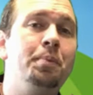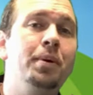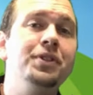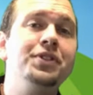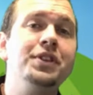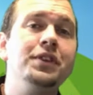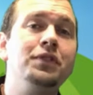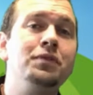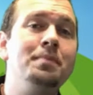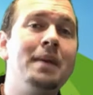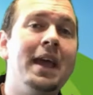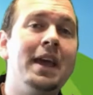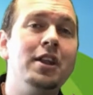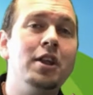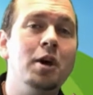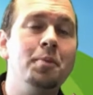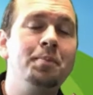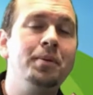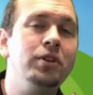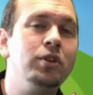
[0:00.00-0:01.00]
put this man
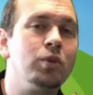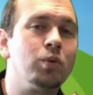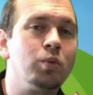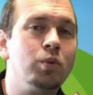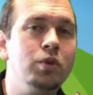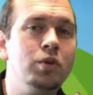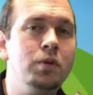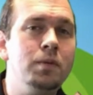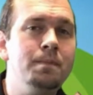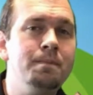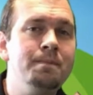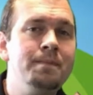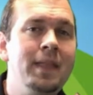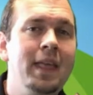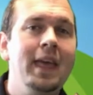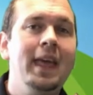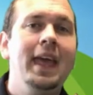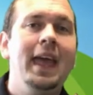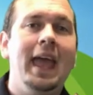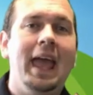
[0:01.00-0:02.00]
up in your room,
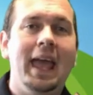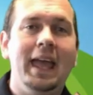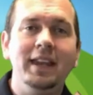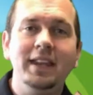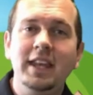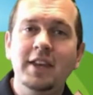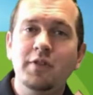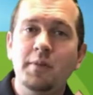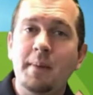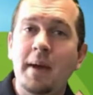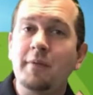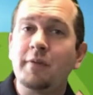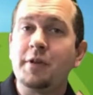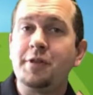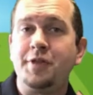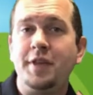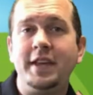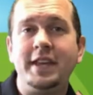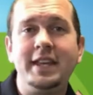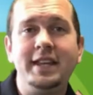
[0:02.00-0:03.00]
and give him
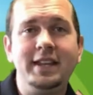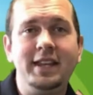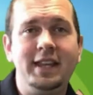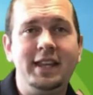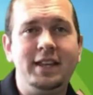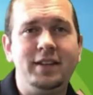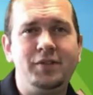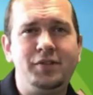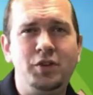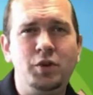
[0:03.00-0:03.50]
everything he needs.